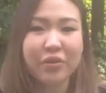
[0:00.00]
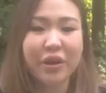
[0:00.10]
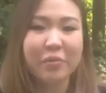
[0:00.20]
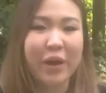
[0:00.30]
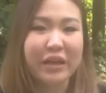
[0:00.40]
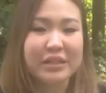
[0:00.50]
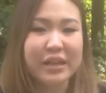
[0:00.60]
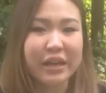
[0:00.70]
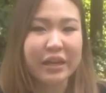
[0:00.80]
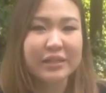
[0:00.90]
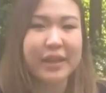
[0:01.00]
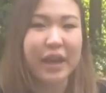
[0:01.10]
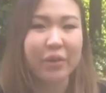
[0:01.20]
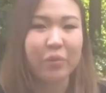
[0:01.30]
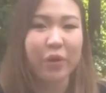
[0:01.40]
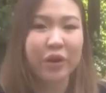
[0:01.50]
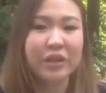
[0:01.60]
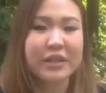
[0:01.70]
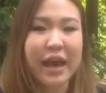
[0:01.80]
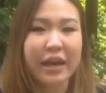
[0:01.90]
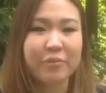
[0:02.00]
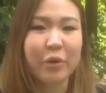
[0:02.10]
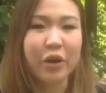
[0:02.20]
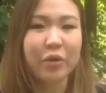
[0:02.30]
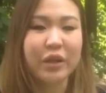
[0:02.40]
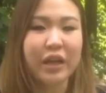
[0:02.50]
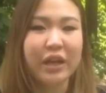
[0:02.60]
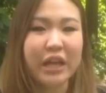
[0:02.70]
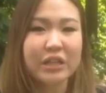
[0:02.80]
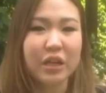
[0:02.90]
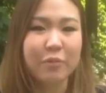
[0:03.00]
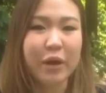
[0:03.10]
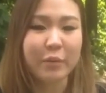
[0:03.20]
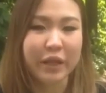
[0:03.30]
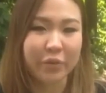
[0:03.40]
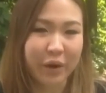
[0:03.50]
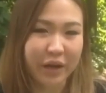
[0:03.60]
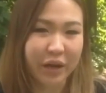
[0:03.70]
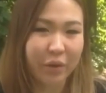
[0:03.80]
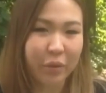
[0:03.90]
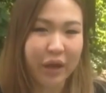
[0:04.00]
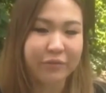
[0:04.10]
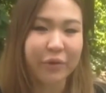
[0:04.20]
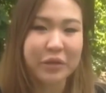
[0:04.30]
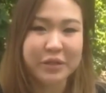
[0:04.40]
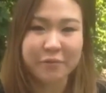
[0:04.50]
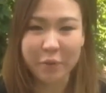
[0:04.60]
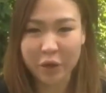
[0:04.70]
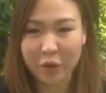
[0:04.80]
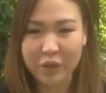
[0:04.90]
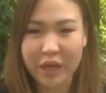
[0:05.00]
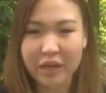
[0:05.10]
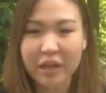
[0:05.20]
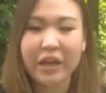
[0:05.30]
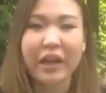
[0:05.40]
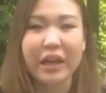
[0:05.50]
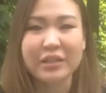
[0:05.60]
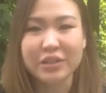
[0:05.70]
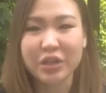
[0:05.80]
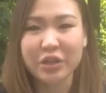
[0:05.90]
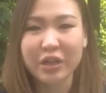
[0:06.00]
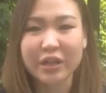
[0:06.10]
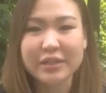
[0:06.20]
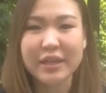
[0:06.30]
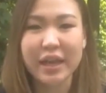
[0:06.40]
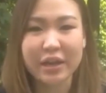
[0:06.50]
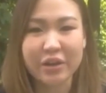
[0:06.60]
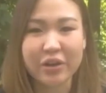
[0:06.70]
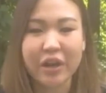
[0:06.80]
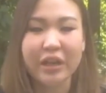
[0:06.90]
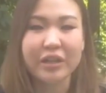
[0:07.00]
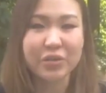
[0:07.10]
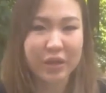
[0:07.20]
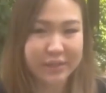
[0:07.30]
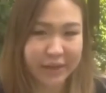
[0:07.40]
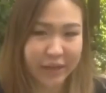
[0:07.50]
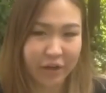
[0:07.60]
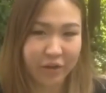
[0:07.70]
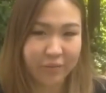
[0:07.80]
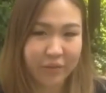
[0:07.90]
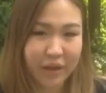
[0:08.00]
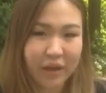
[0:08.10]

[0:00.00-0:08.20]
During my studies, I worked at Mongolian National Public Radio at Voice of Mongolia as a journalist, editor, and a translator.